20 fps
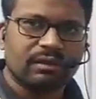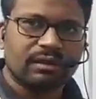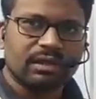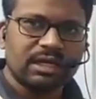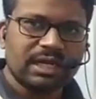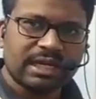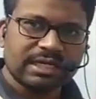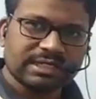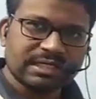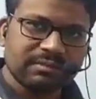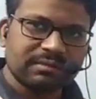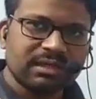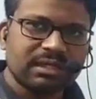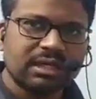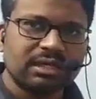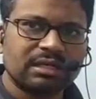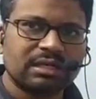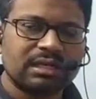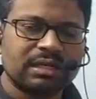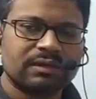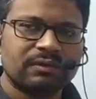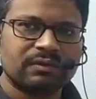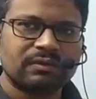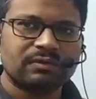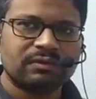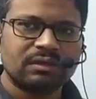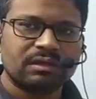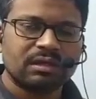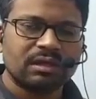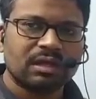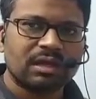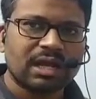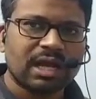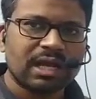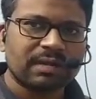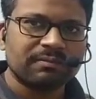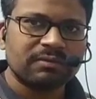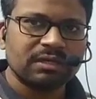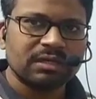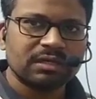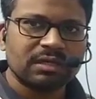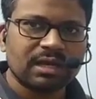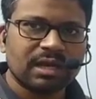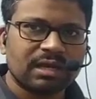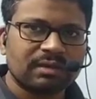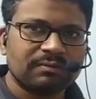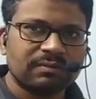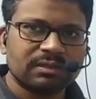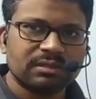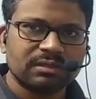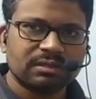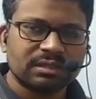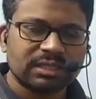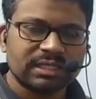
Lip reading: In unsymmetrical ketone, carbonyl carbon,